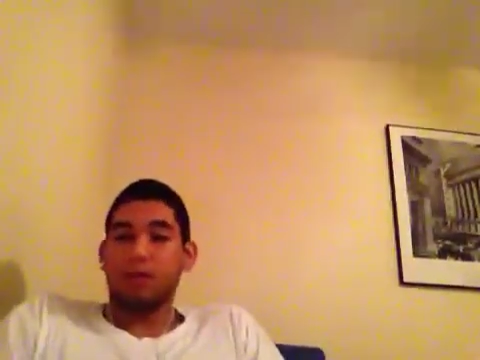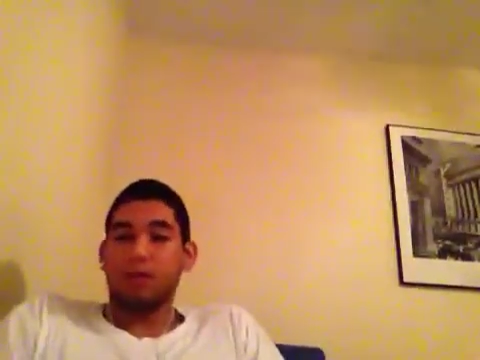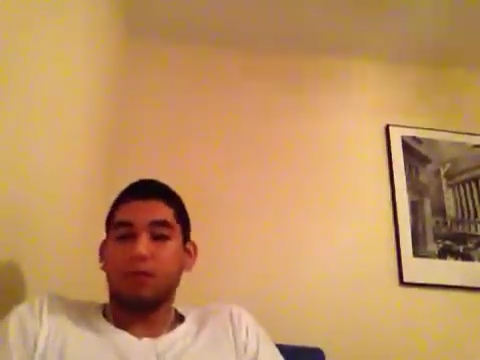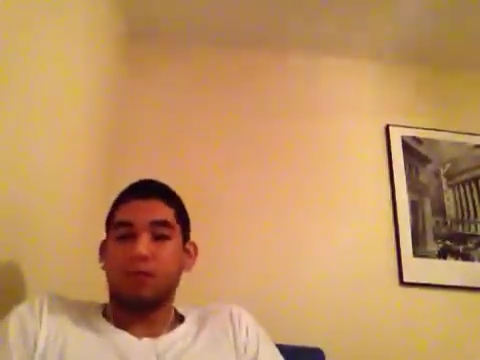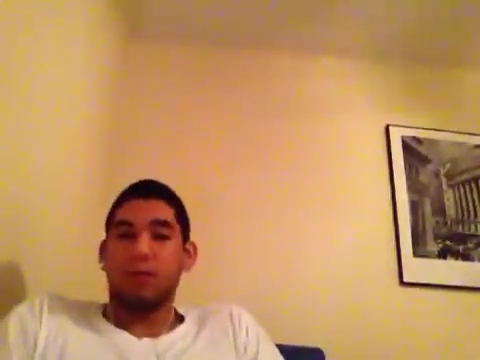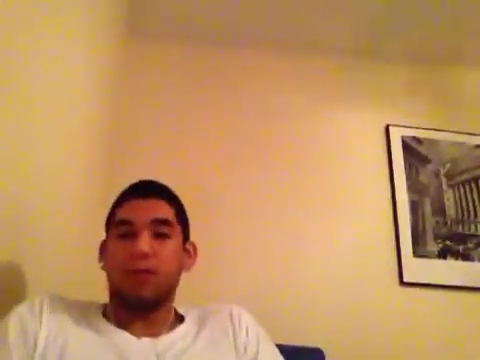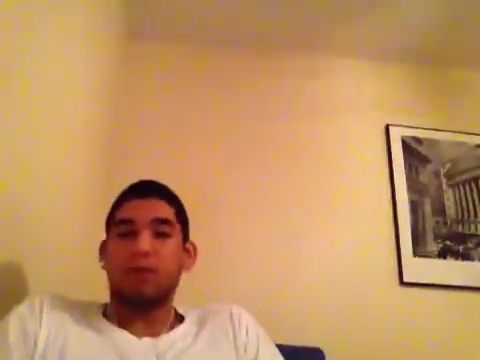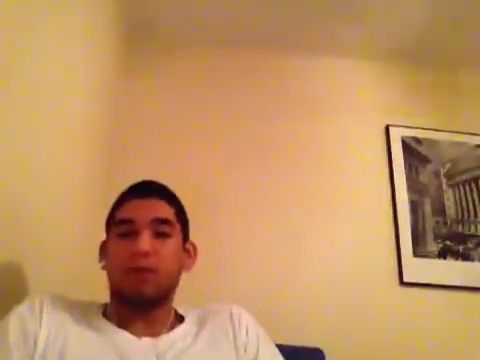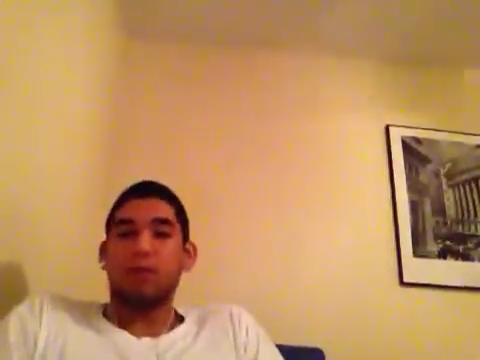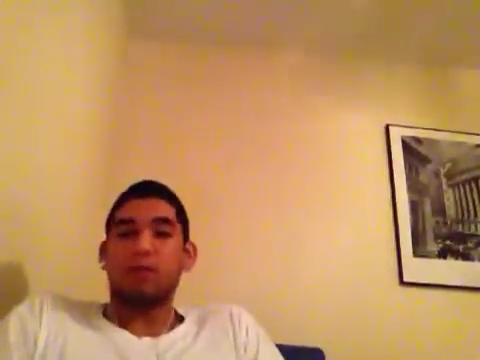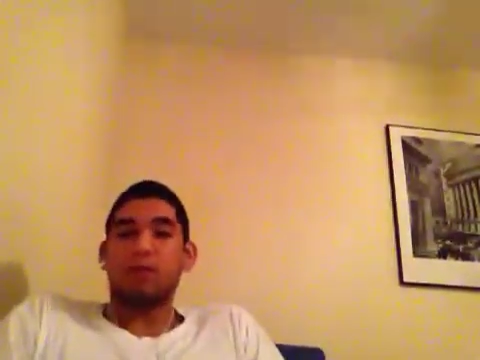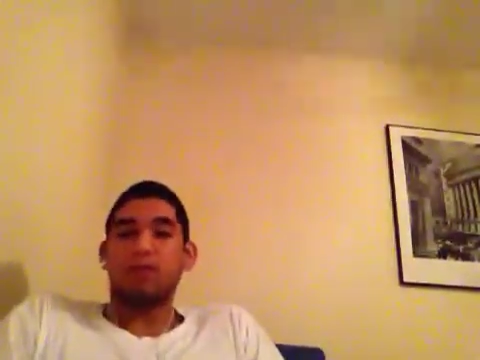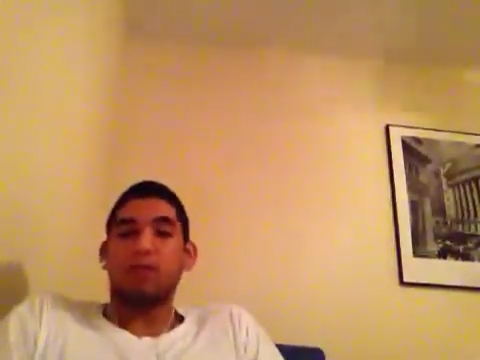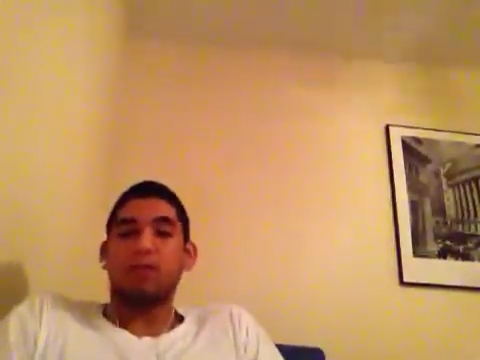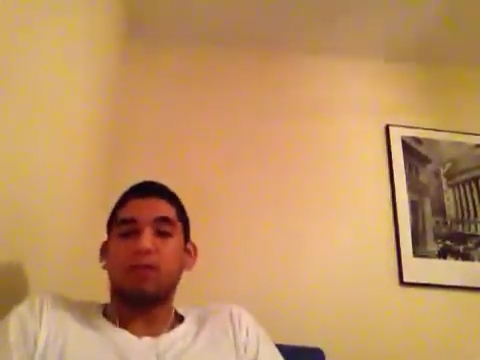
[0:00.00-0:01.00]
Try to,
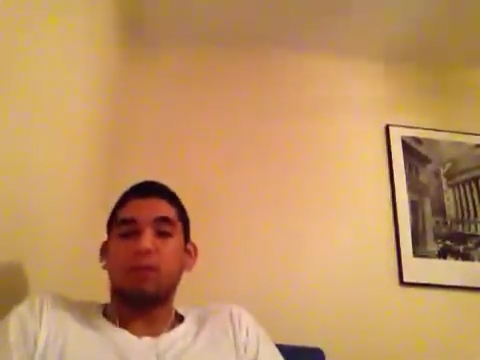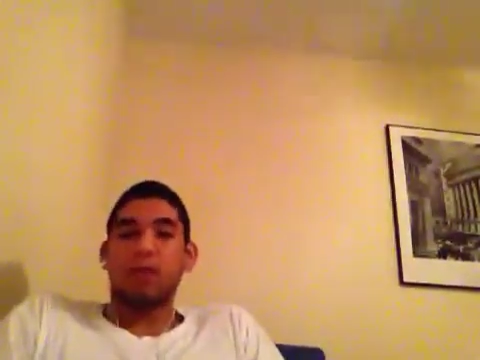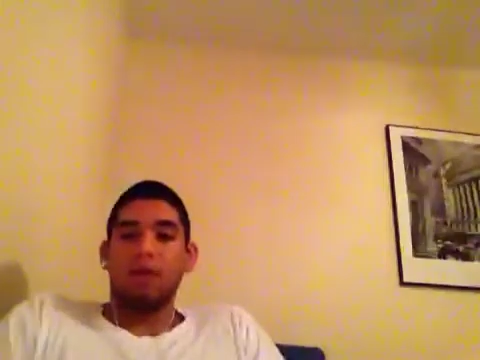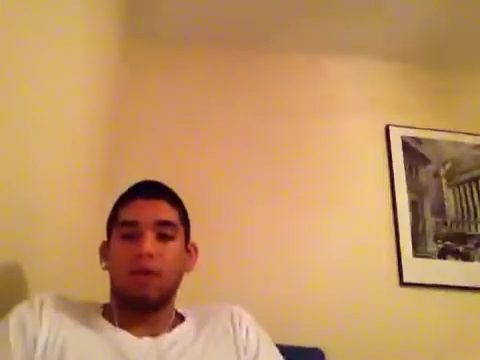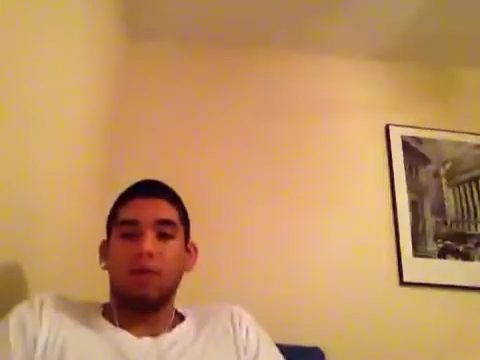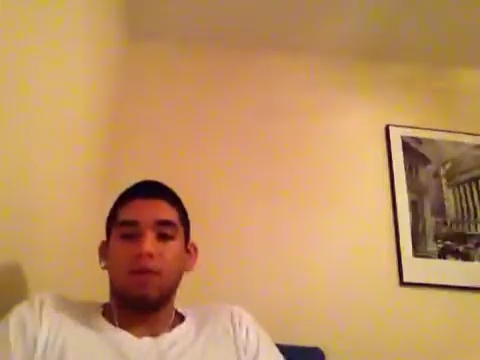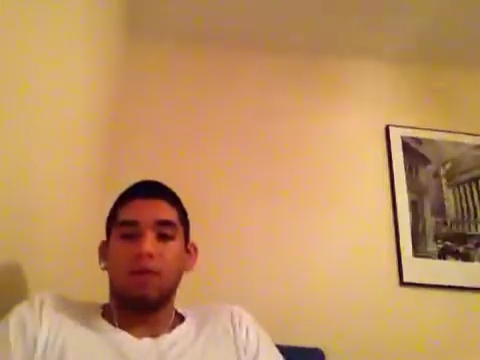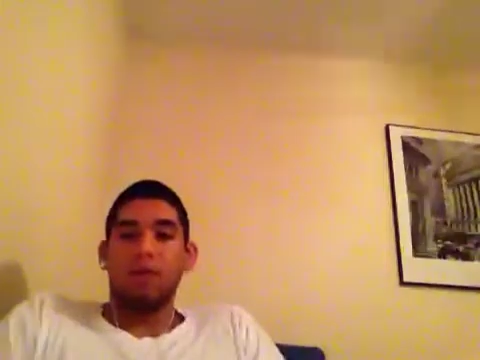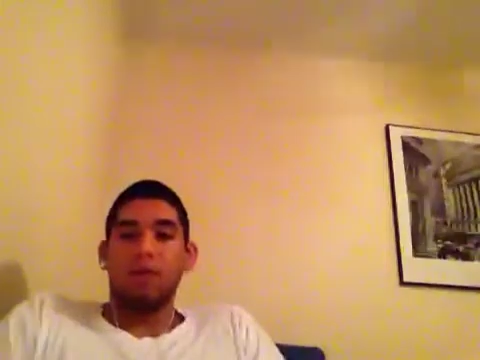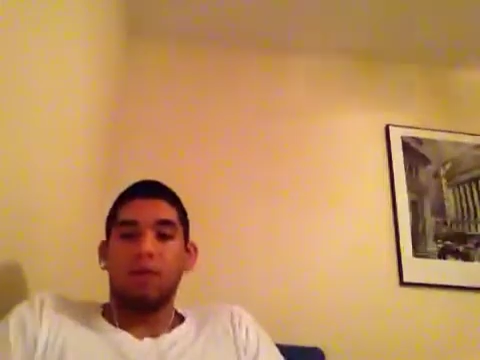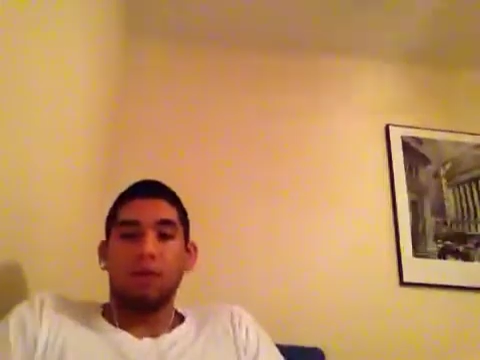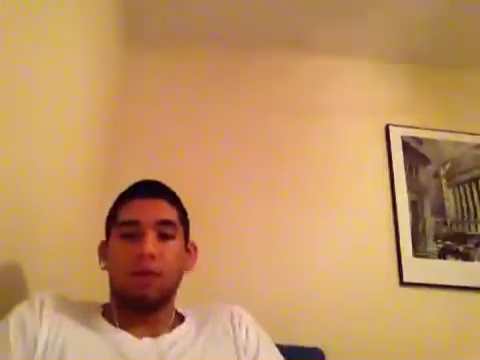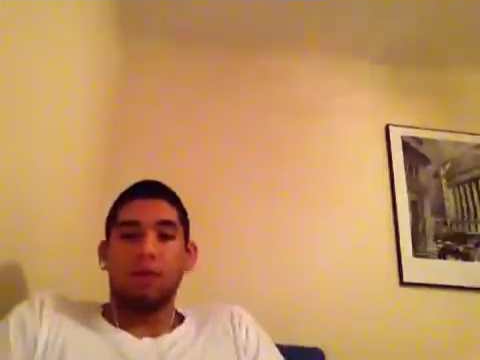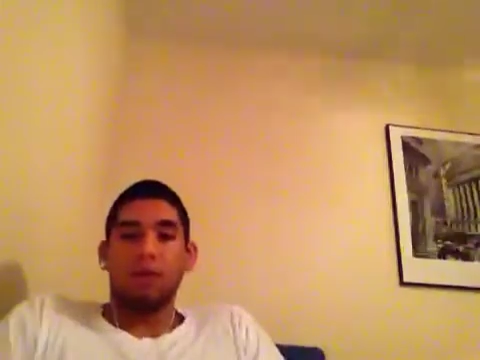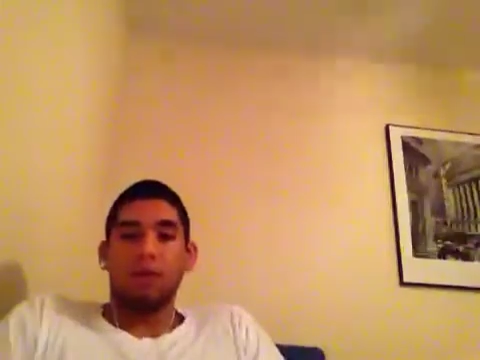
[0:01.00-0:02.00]
if you feel,
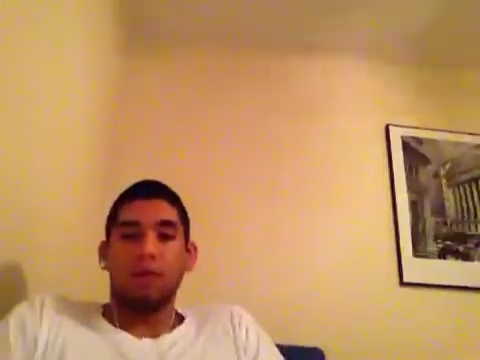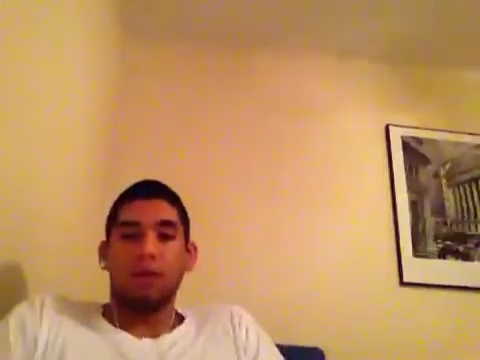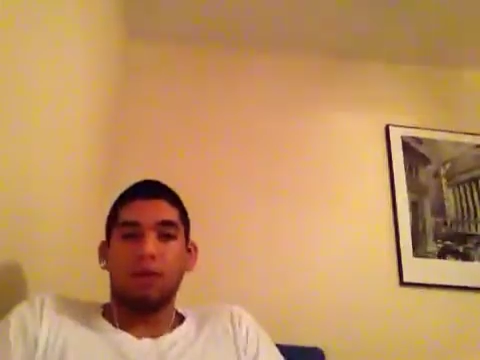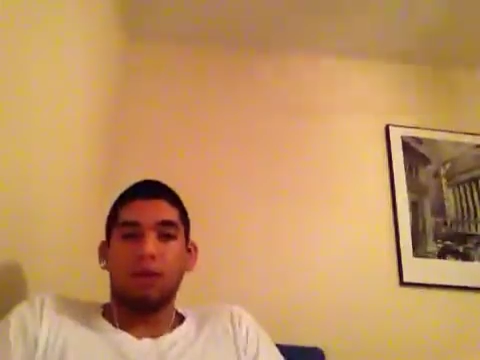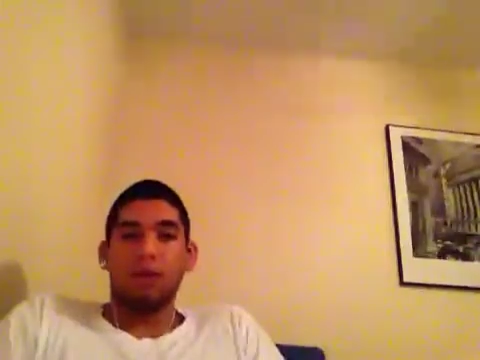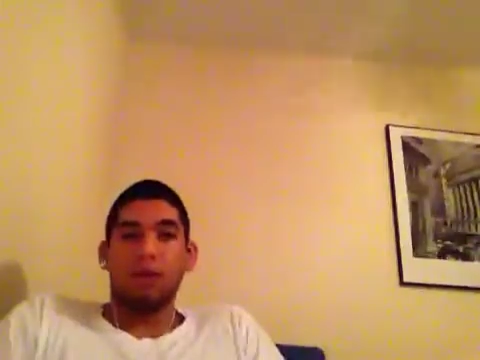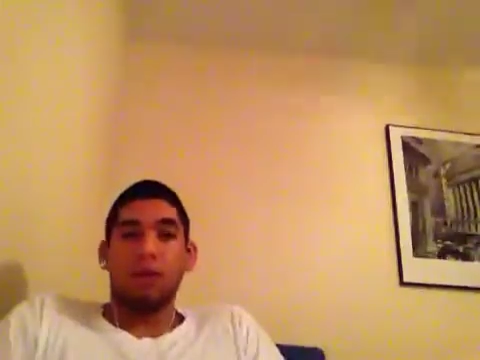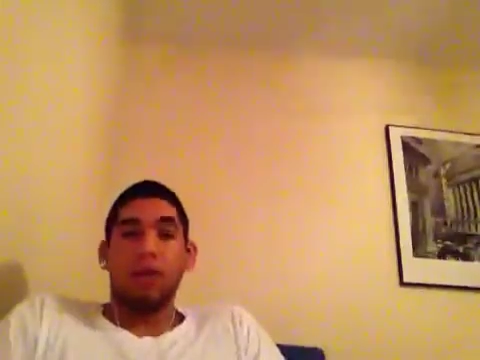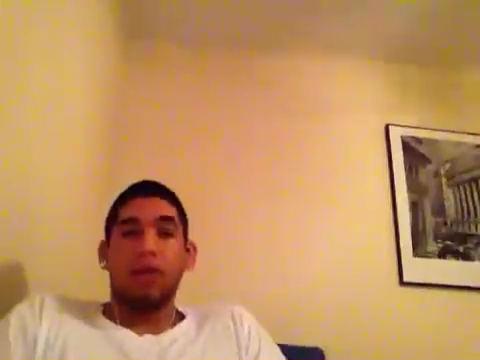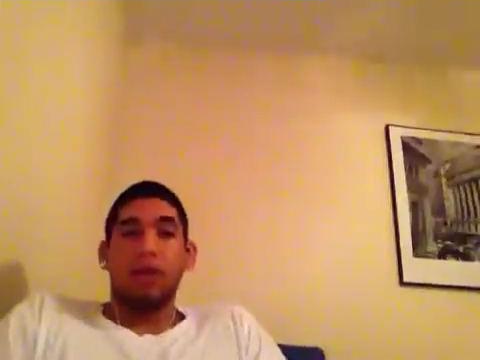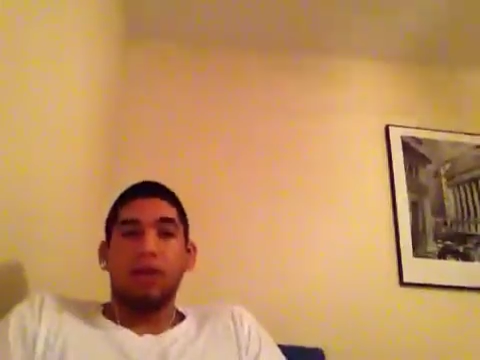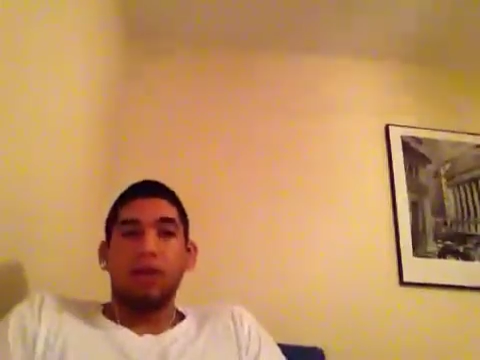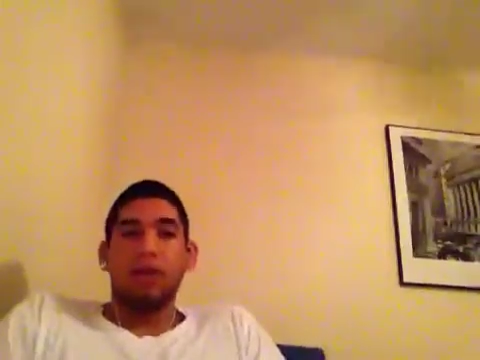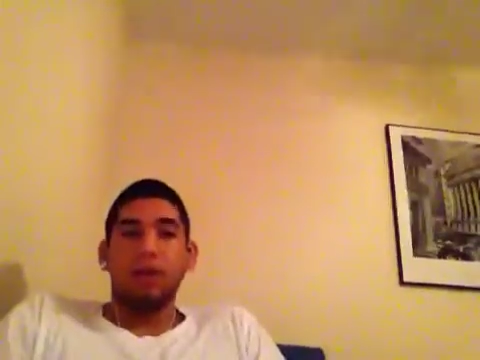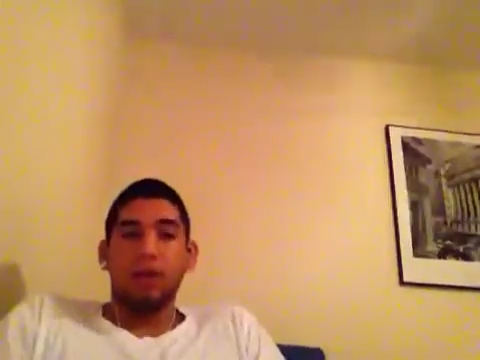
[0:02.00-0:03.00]
because you're gonna feel like
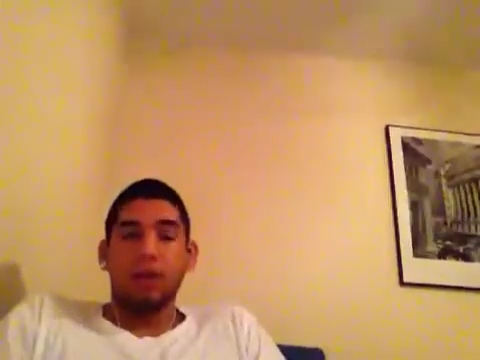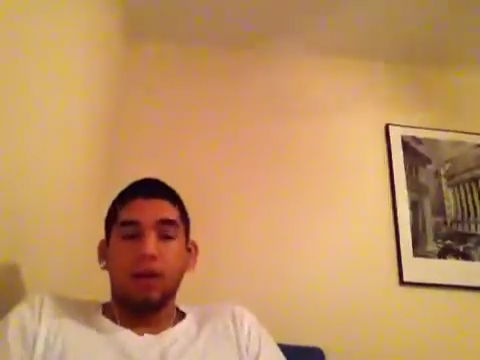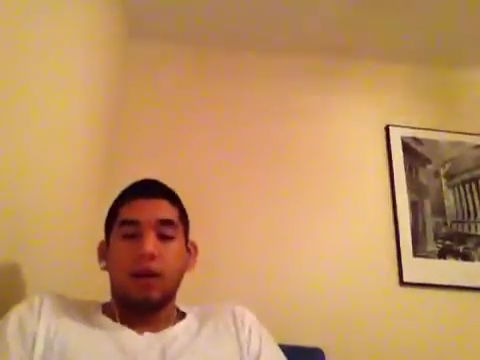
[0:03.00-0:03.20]
you're,